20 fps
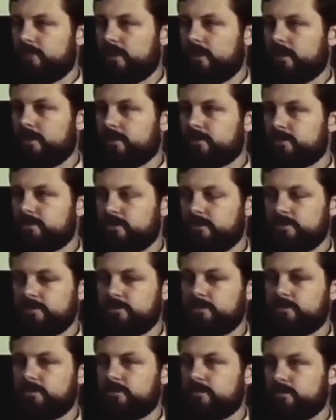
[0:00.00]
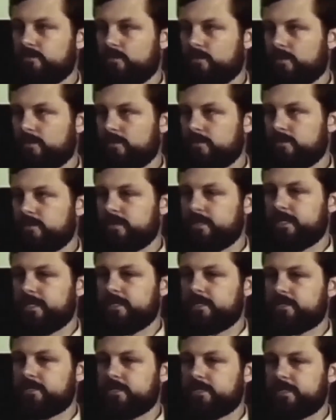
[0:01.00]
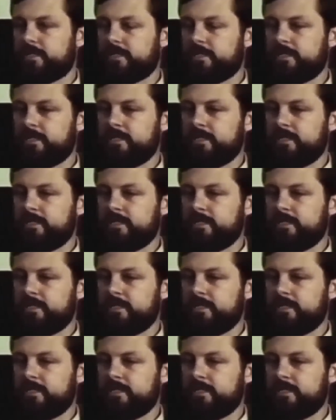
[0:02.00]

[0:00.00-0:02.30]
flying saucers to the world. It is a,